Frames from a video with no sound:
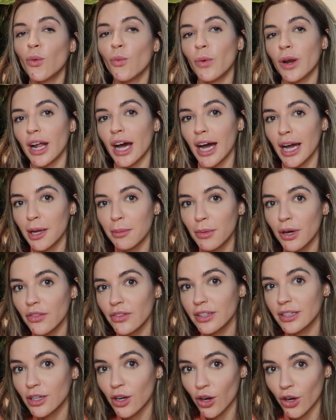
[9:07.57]
When I'm on
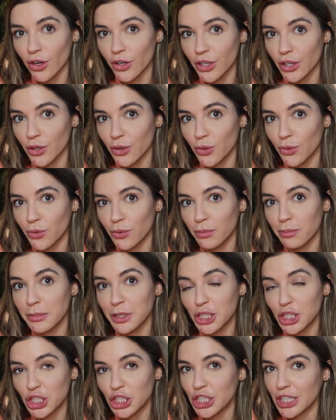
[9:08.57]
the cardio
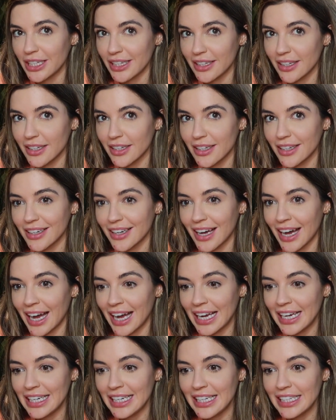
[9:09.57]
machine,
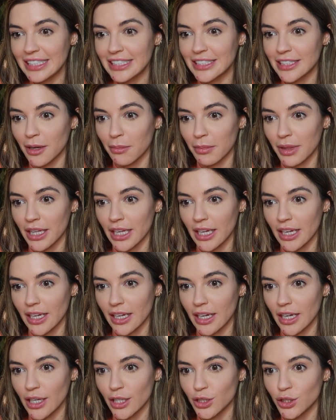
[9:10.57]
I need
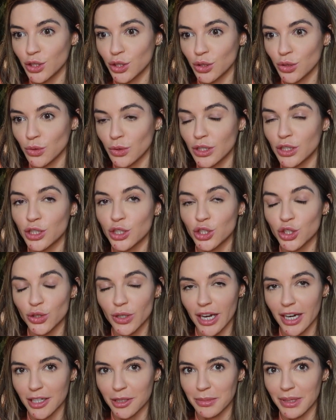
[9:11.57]
something to
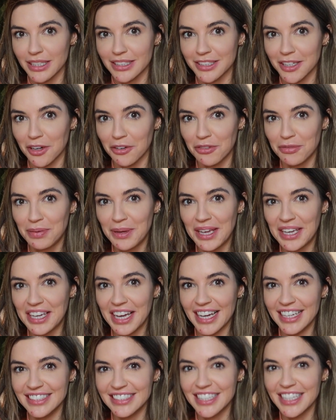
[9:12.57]
distract myself,
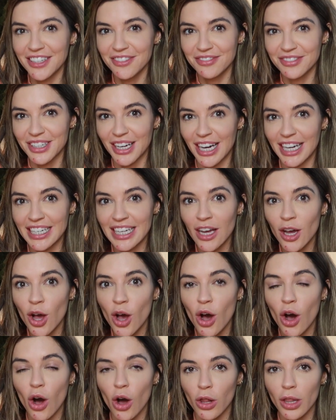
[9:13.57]
because if not,
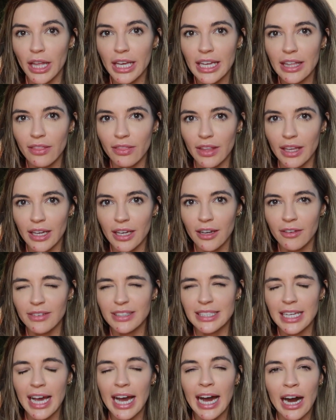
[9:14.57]
all I can think of
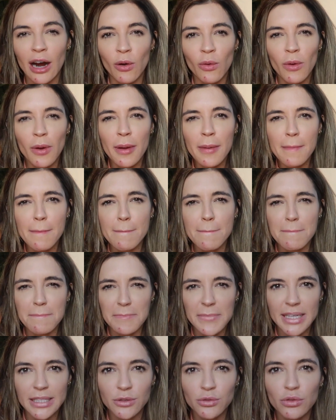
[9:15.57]
is how
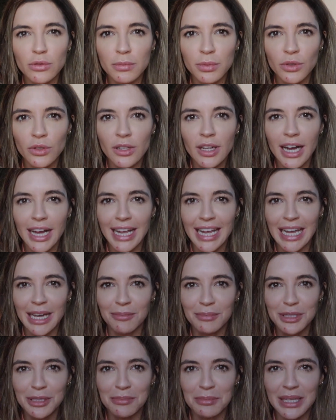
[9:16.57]
miserable I
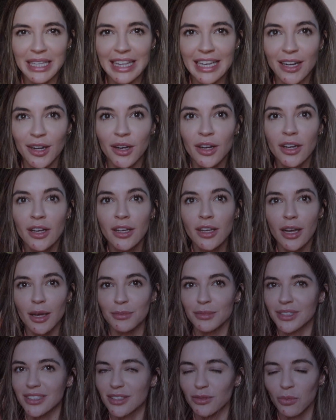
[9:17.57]
am to be there.
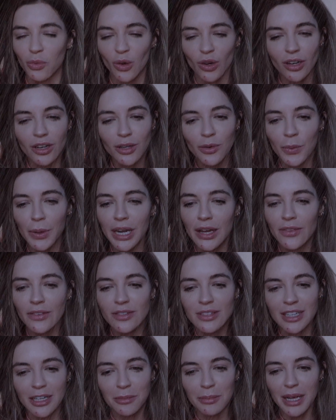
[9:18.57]
I'm just working away on the
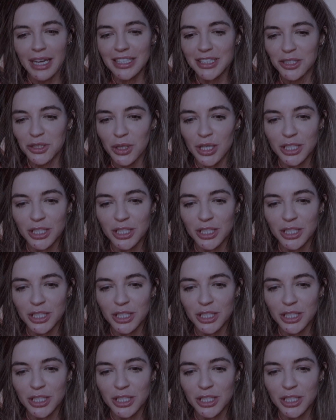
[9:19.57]
Stairmaster.